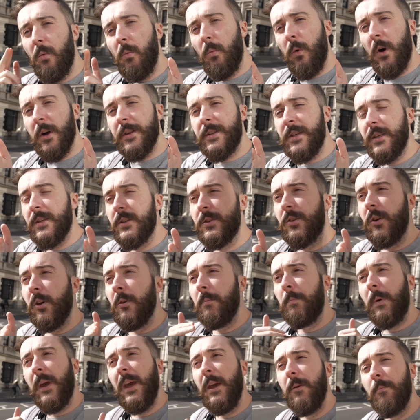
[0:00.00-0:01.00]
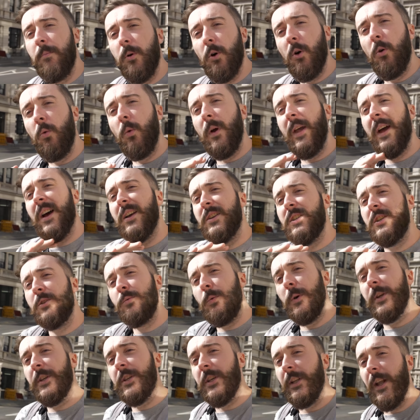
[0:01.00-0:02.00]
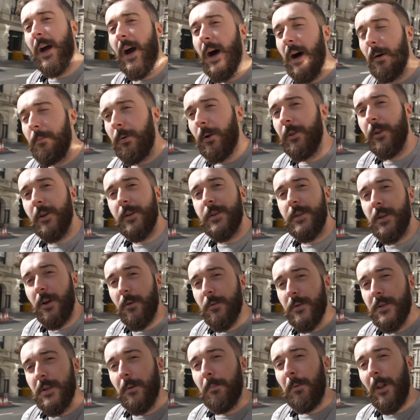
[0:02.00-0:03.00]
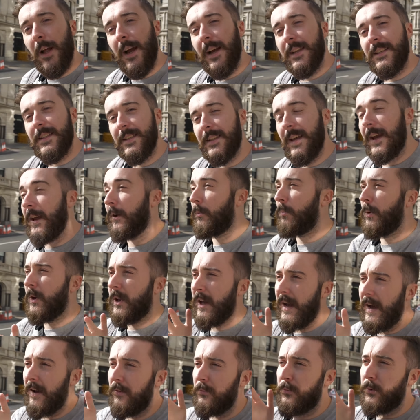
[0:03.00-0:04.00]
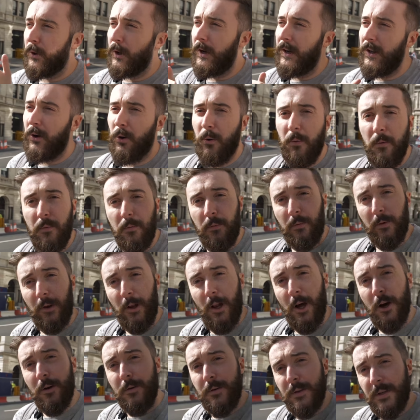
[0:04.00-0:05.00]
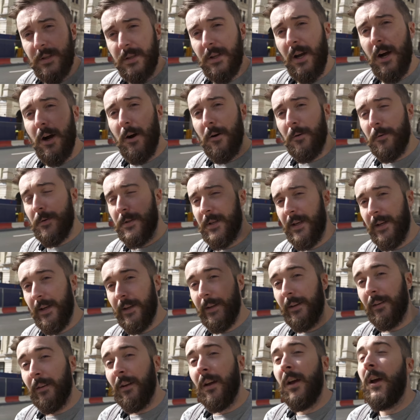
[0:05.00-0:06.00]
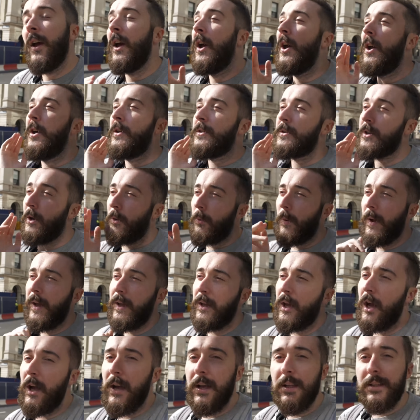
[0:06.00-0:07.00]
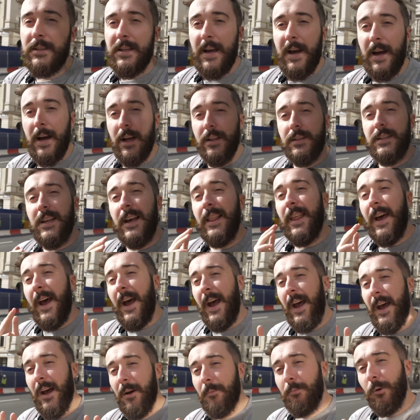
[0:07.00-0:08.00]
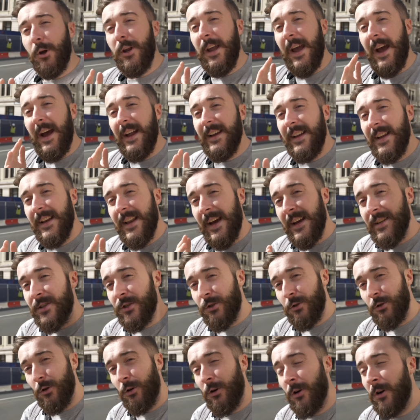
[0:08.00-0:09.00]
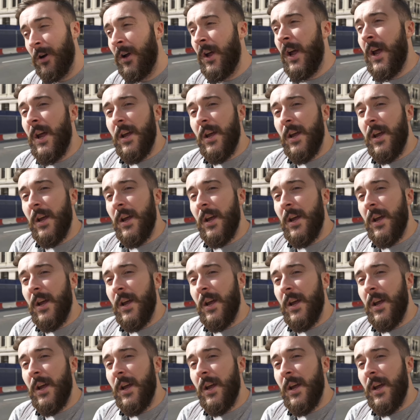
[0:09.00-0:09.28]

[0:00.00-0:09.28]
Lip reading: What is good, people? We are switching it up on the Sole Supplier today. We're going for a little vlog style thing. So we're going down to the Herbury Adidas store